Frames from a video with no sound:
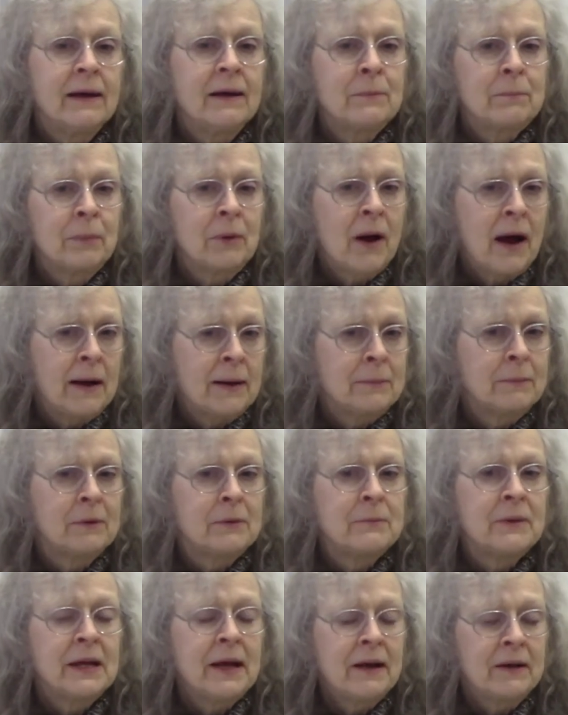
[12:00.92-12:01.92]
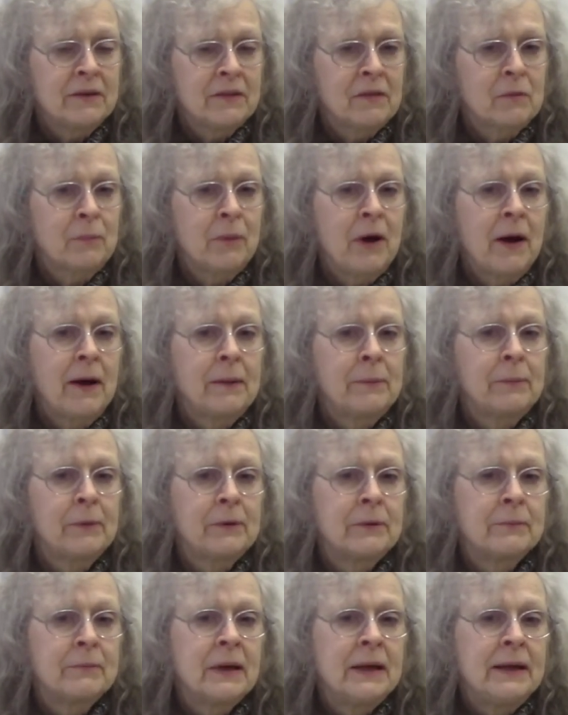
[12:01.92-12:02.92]
a problem, a health
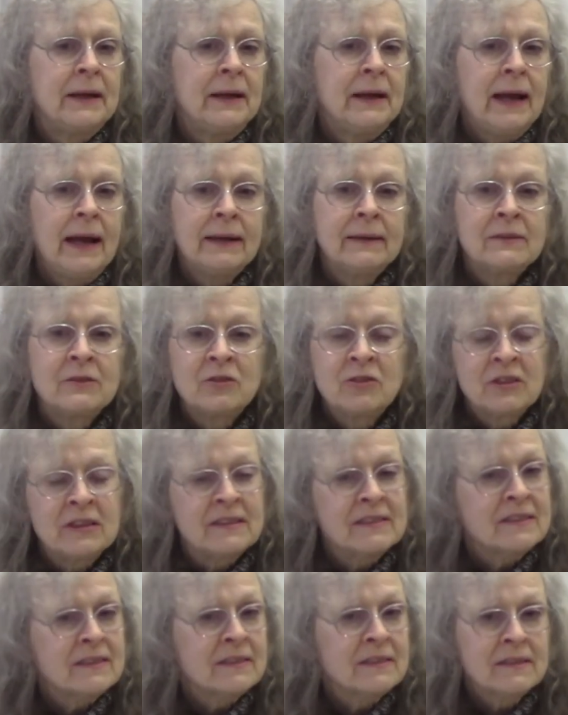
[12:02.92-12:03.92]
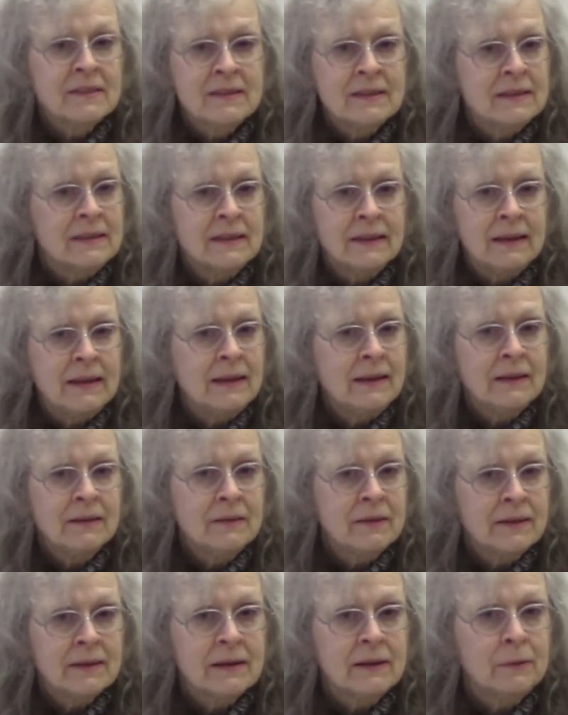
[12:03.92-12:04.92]
problem, and Jesus didn't
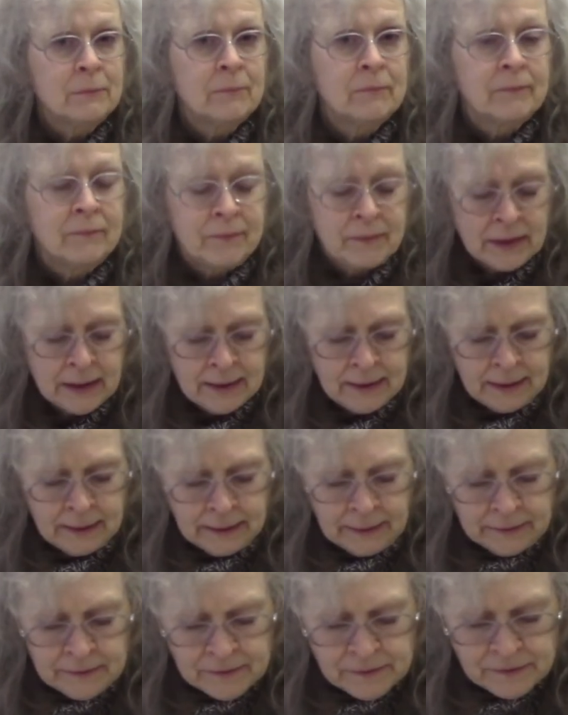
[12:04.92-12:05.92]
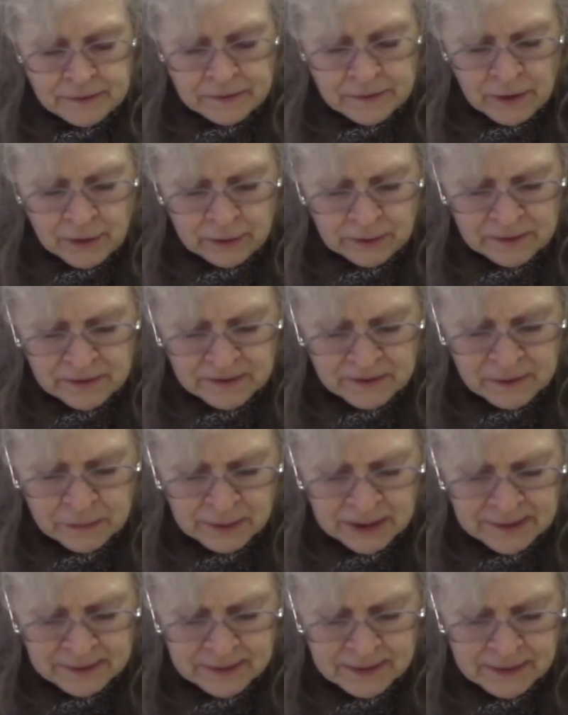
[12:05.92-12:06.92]
heal them. So
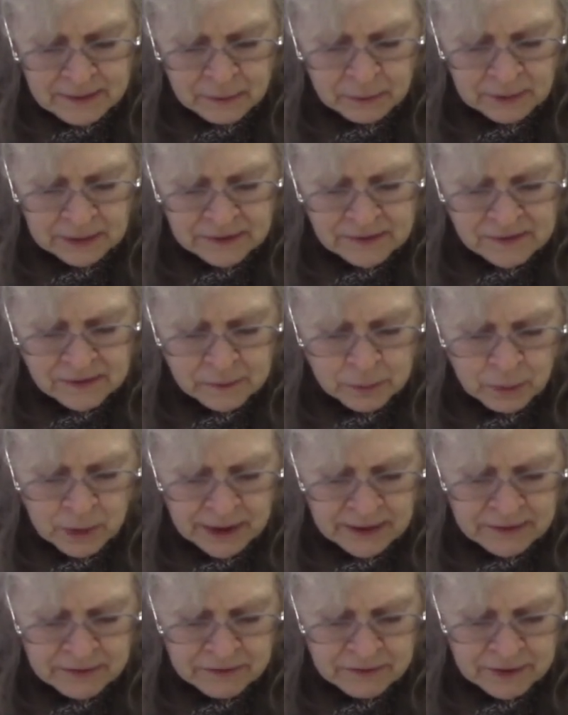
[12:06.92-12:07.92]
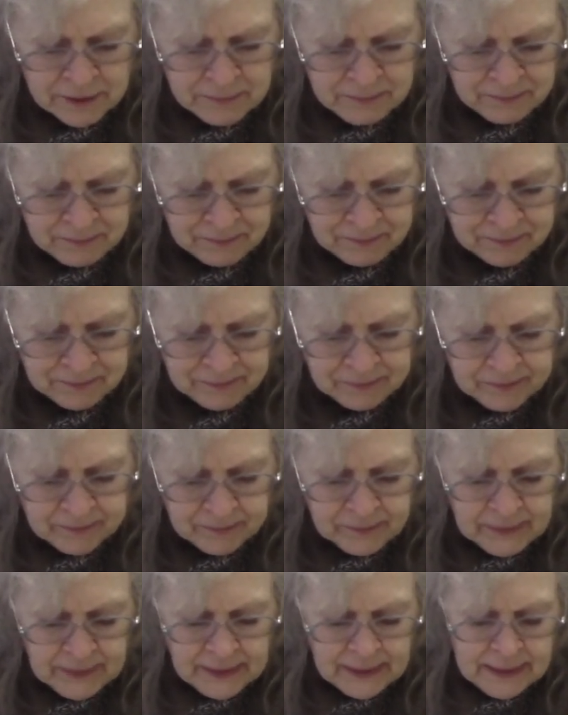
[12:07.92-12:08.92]
Timothy was one of them.
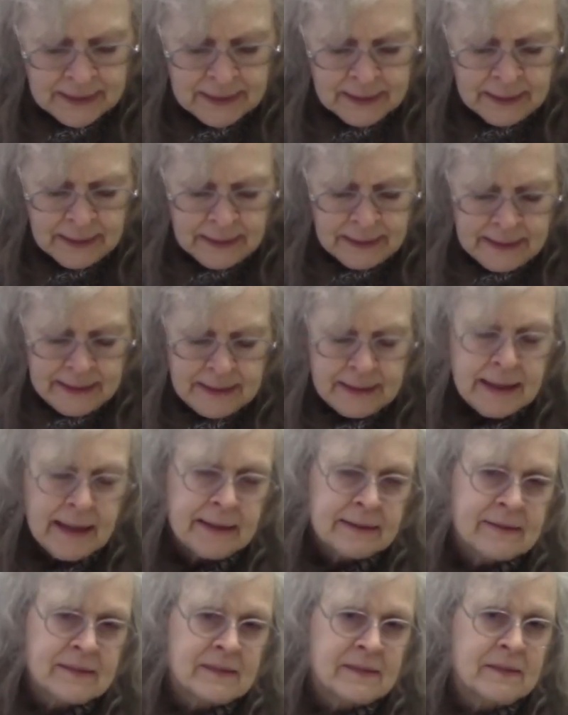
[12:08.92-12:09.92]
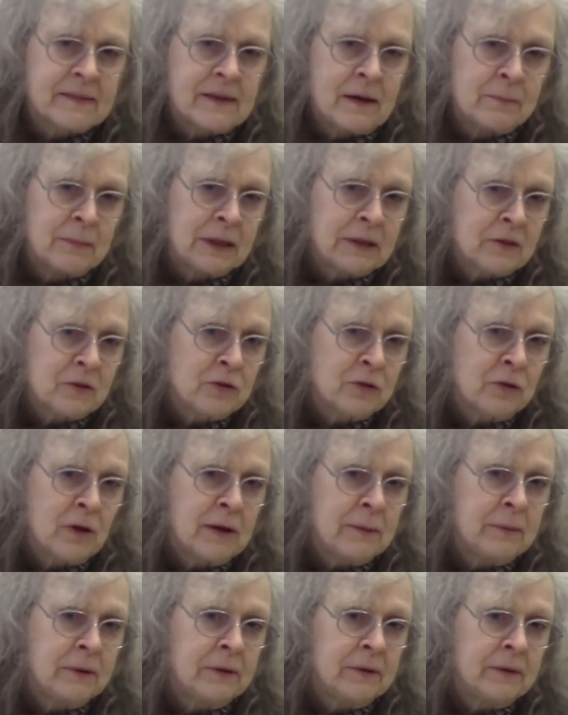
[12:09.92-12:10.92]
He had stomach
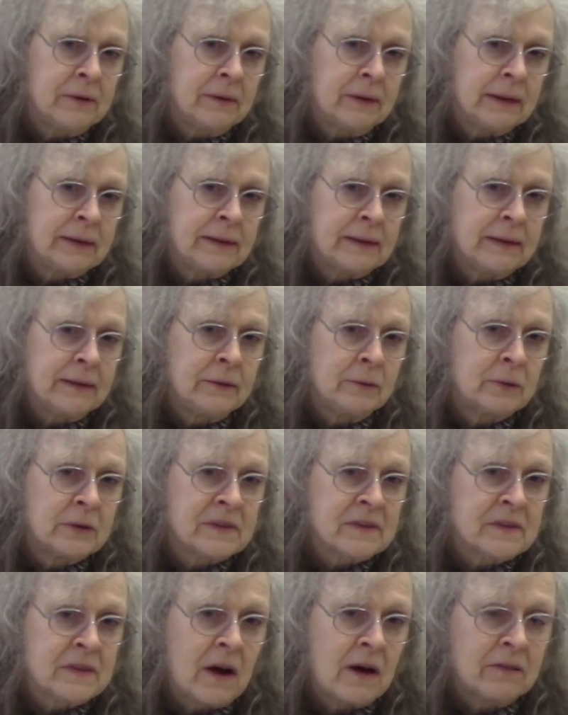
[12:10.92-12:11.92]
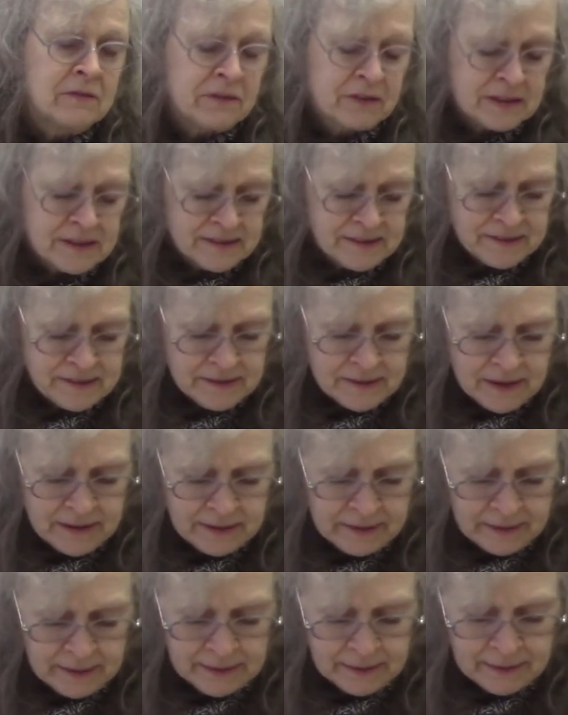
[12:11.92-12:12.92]
trouble and he was often
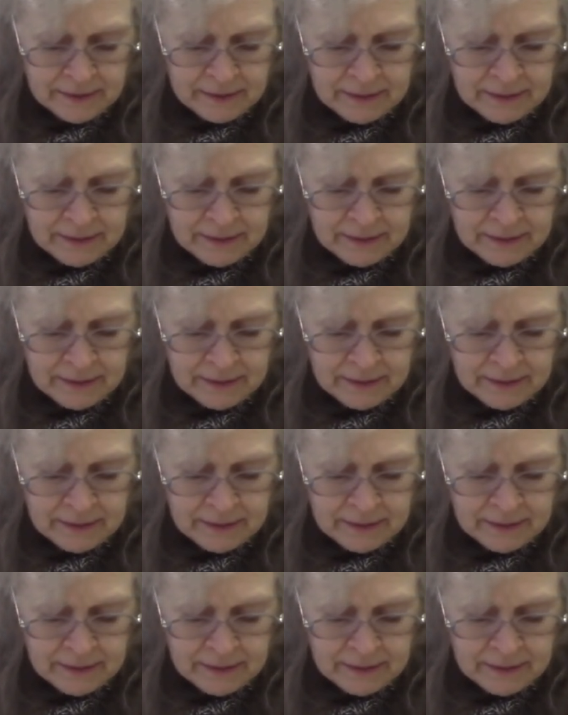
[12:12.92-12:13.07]
sick.